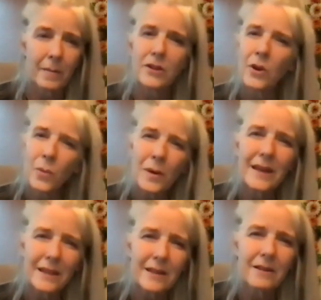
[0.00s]
I mean, don't we
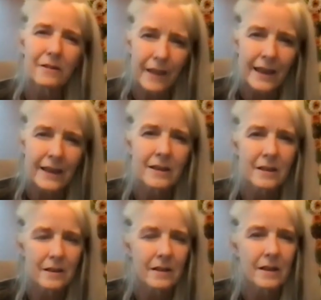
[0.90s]
need to defend
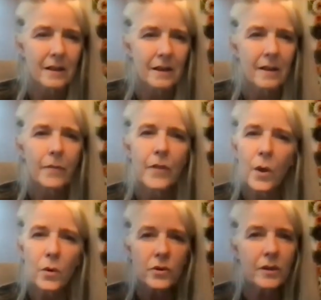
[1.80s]

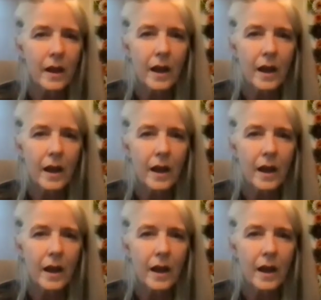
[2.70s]
those